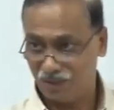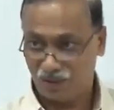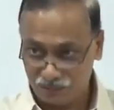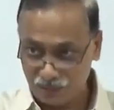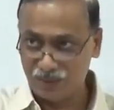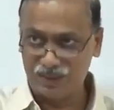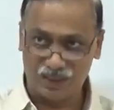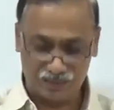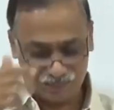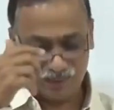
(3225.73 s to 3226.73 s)
of the
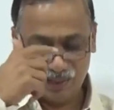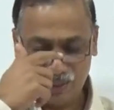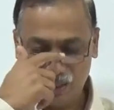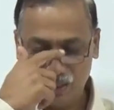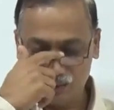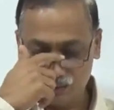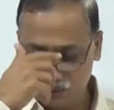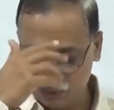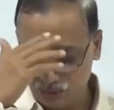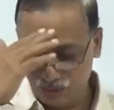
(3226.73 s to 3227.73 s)
budget. Let us
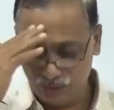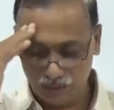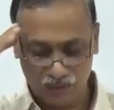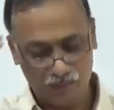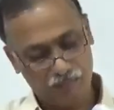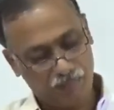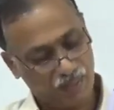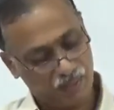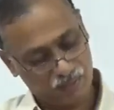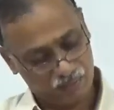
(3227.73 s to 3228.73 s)
go to the
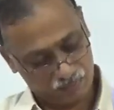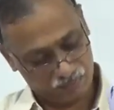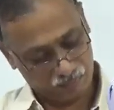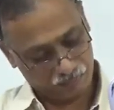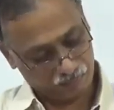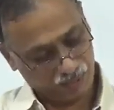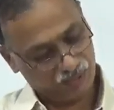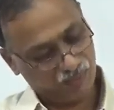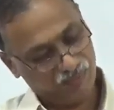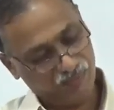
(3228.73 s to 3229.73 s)
uh, page
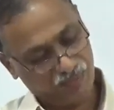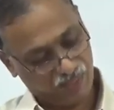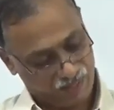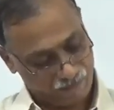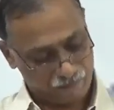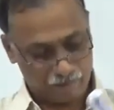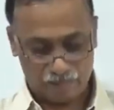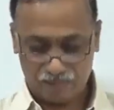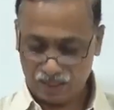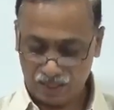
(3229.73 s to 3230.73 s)

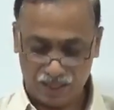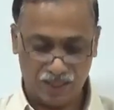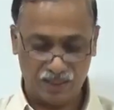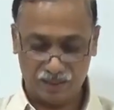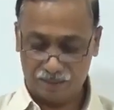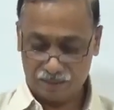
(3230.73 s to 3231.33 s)
158